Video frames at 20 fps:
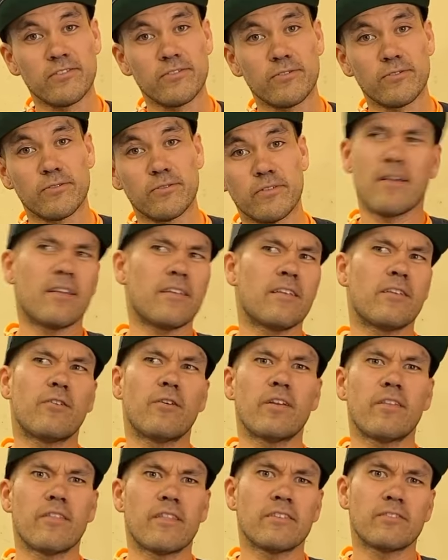So, you know
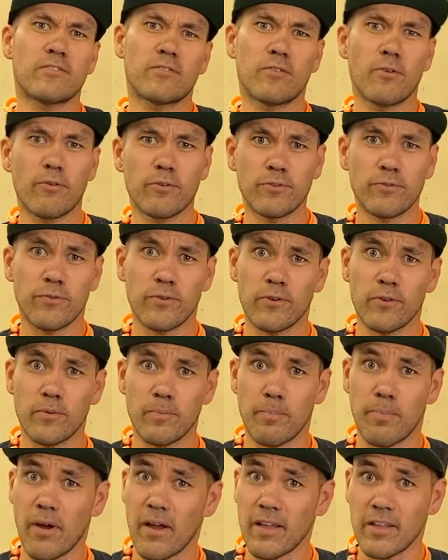what? This goes for
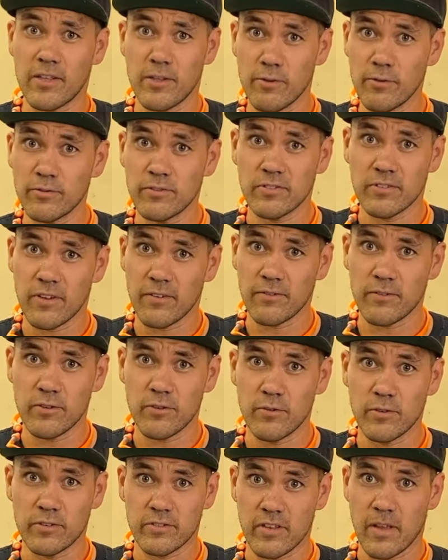buying used stuff
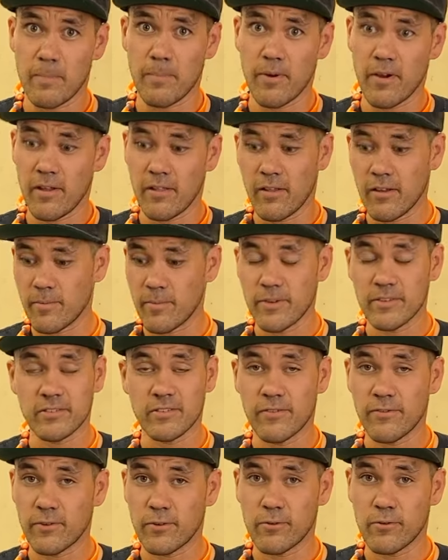too, because I buy a lot of my
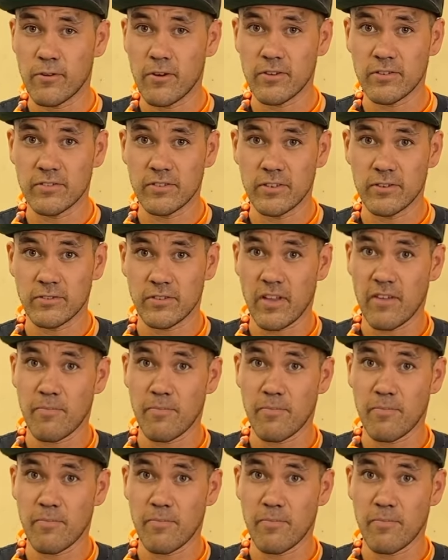stuff at garage sales.